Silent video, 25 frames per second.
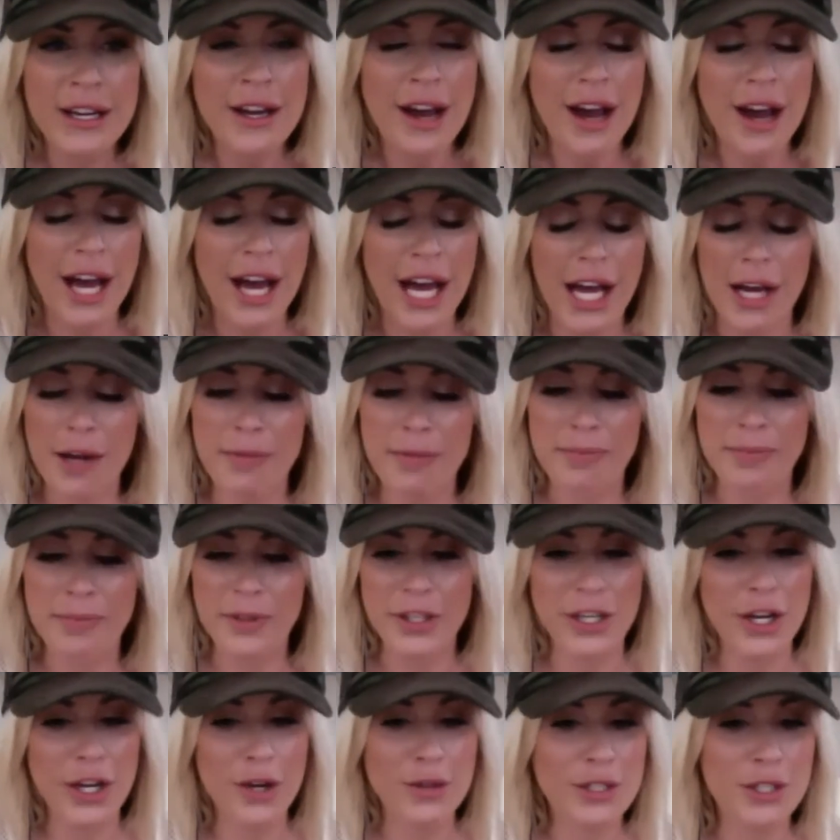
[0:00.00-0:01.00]

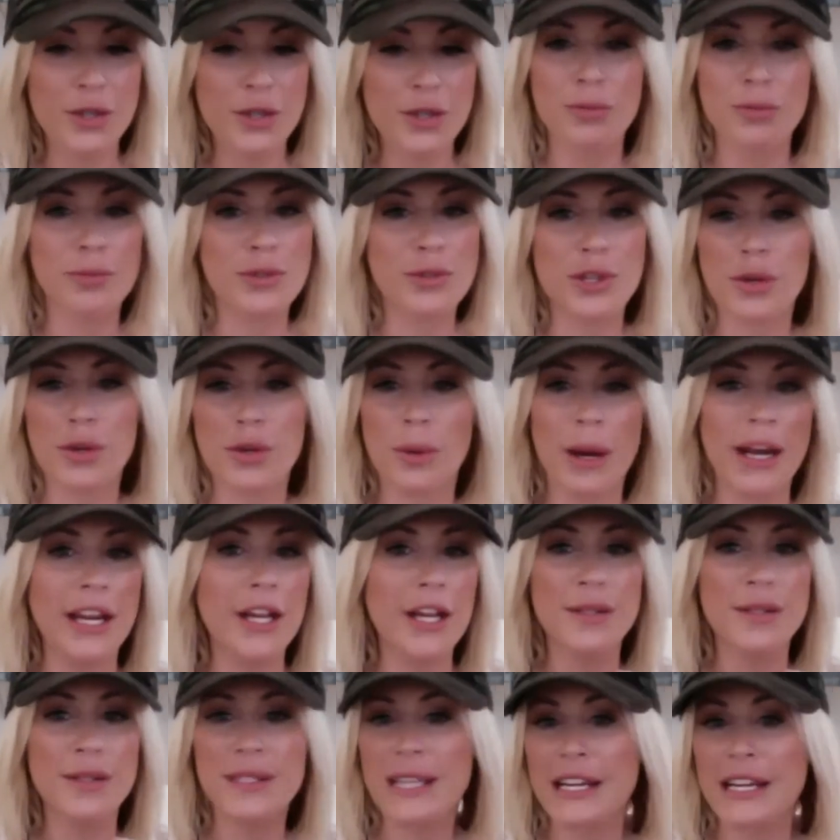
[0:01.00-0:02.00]
to
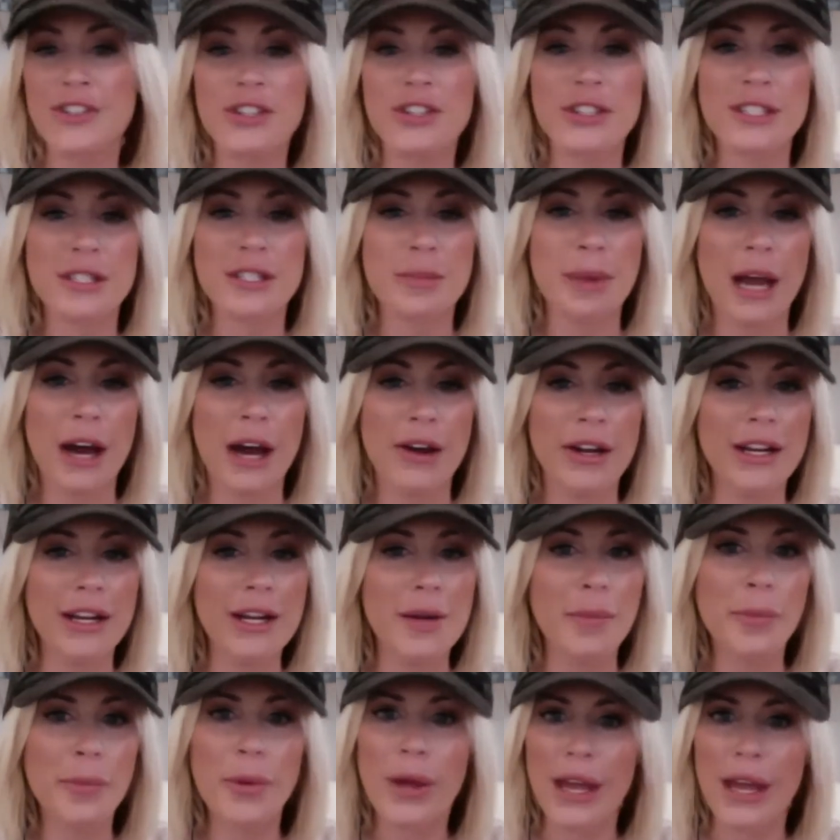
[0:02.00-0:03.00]
radio stations about it
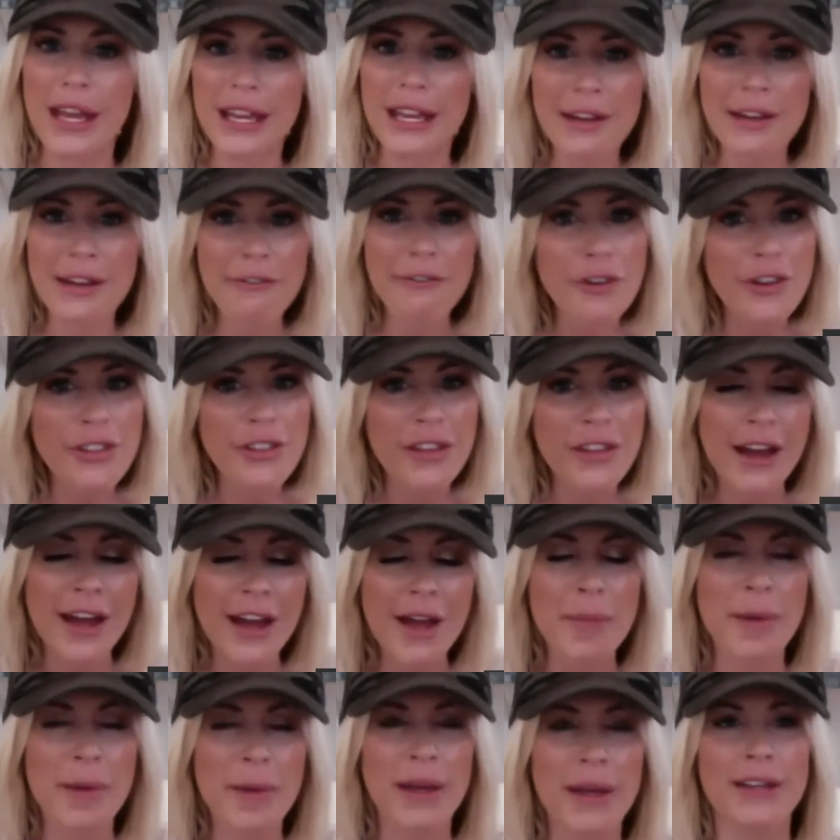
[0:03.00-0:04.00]
and playing it for
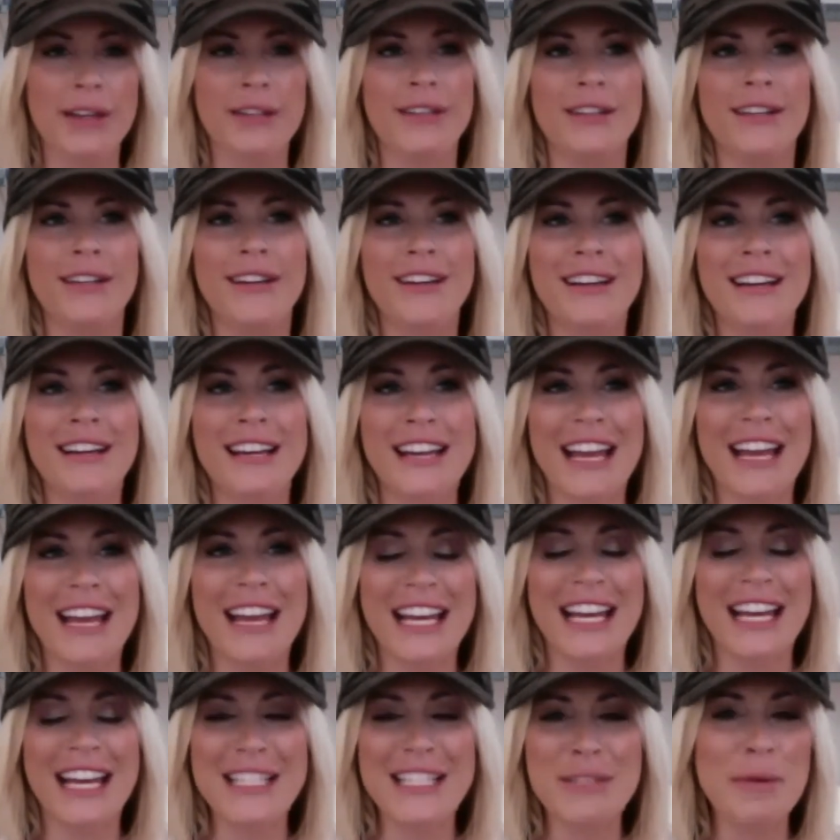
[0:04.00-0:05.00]
them. And
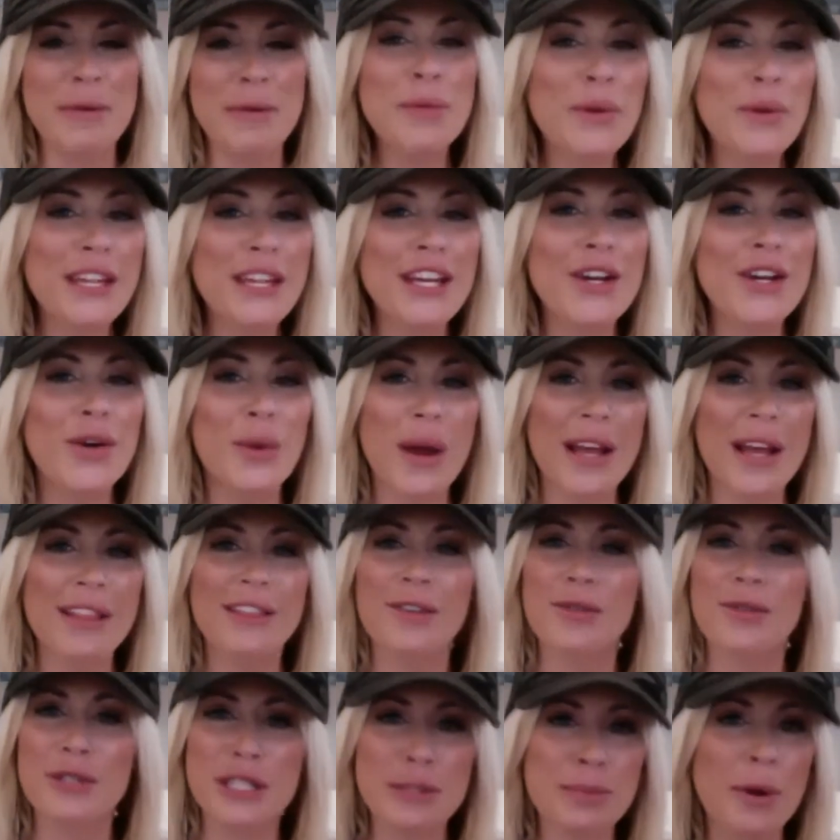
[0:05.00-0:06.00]
it's been really great.
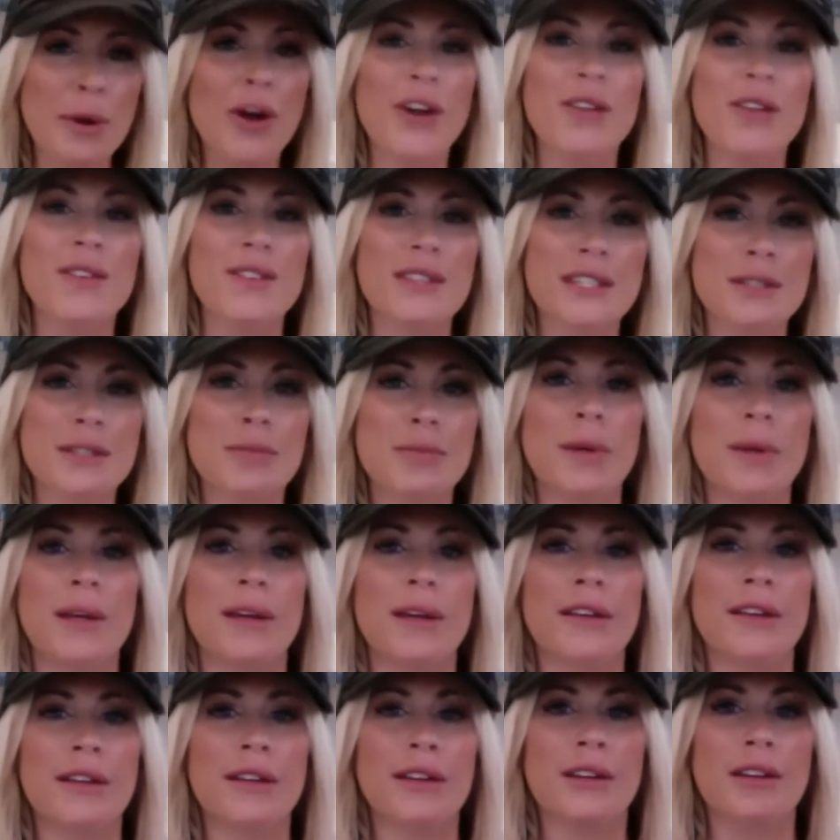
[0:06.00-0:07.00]
The response has
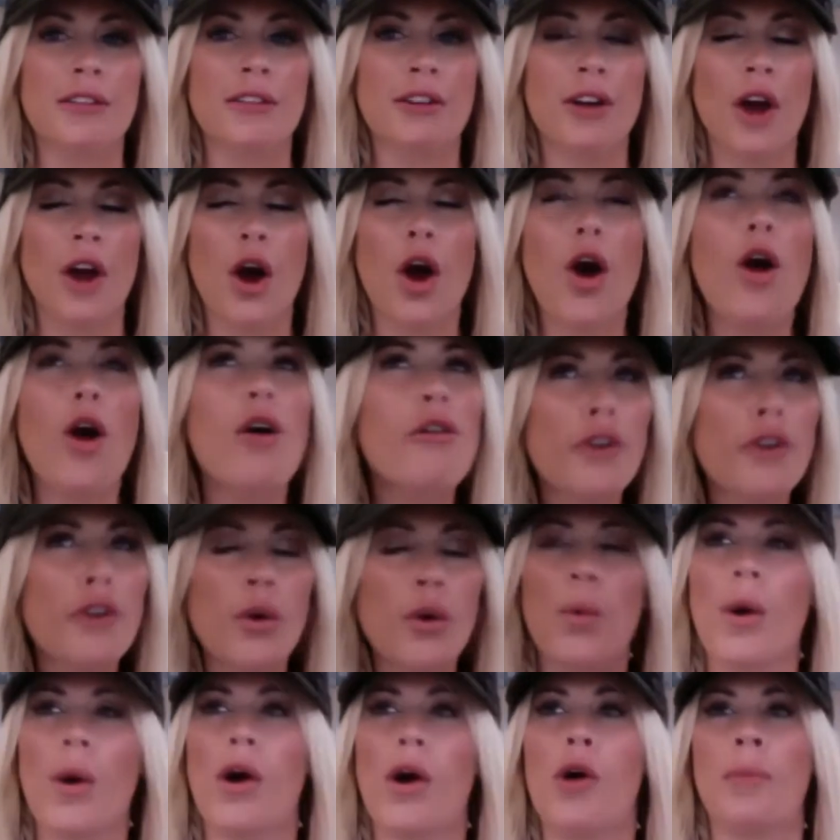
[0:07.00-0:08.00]
been
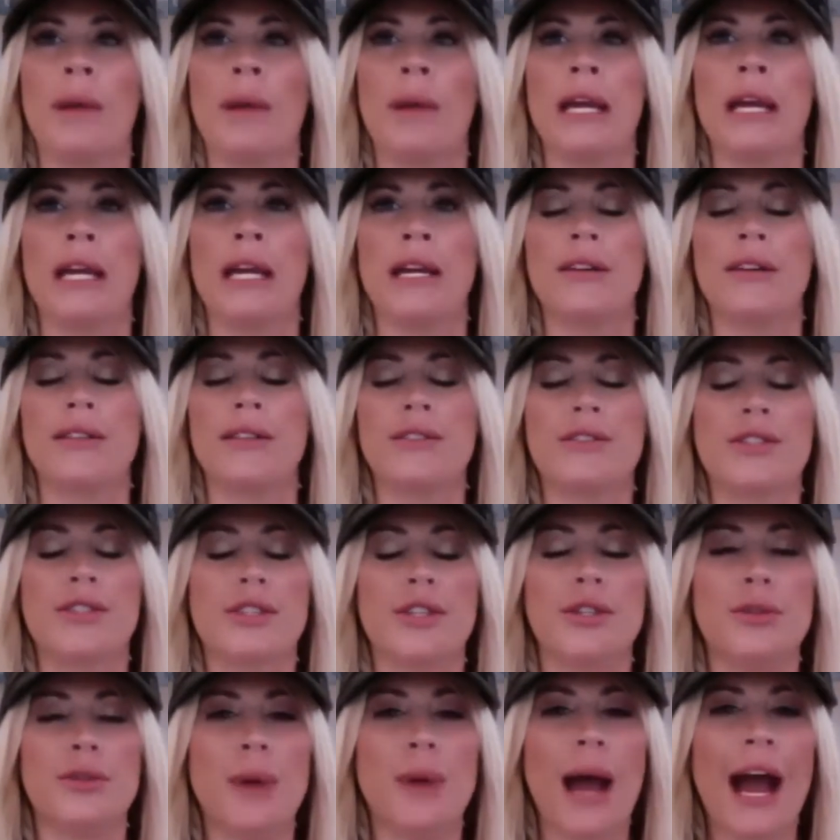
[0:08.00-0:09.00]
overwhelming.
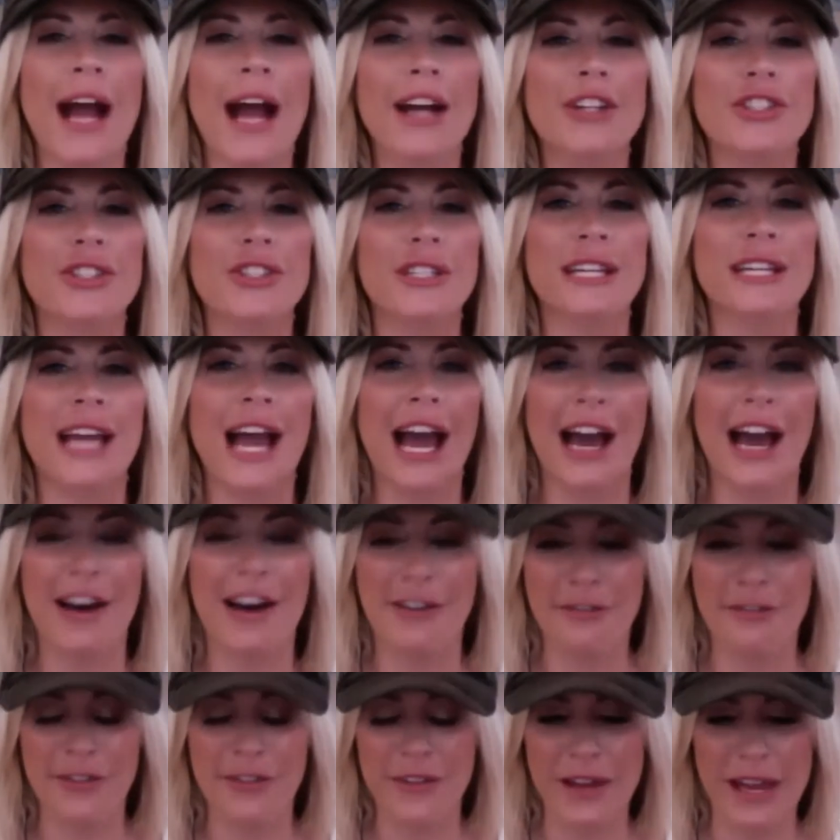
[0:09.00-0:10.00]
To actually
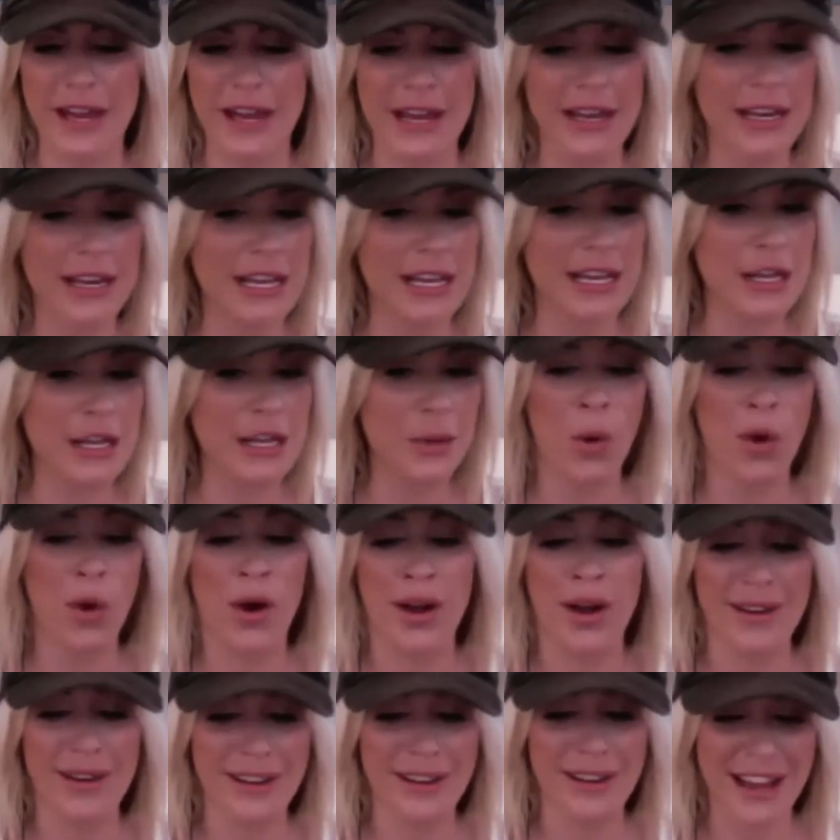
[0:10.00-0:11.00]
have anyone